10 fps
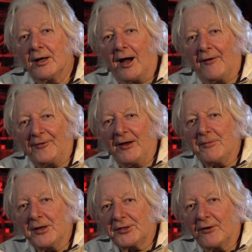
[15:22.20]
I found
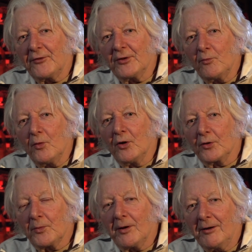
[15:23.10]
myself in a
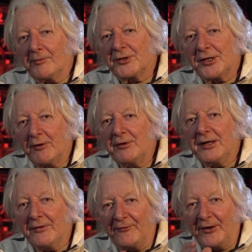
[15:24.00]
world where I was the only
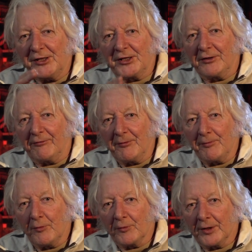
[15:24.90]
investigative
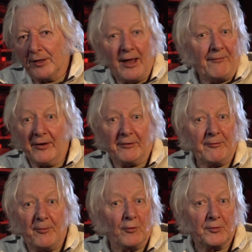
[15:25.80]
reporter. Every other
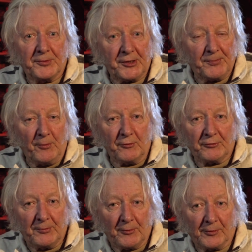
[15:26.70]
reporter was a sports
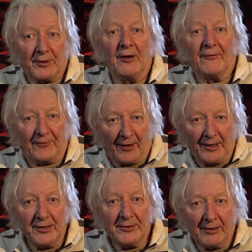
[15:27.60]
reporter.
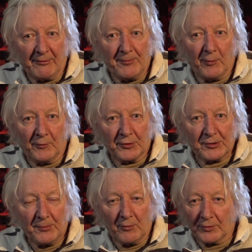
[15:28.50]
Fine, they report the
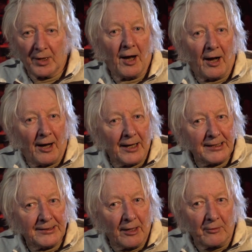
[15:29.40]
sport.
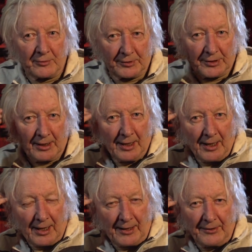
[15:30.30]
I don't.
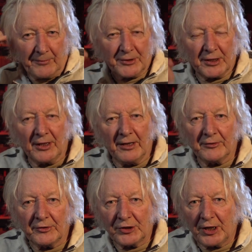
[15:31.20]
And there was a kind
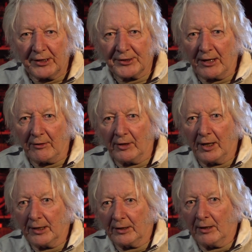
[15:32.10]
of shutout
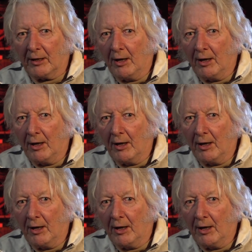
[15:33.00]
like,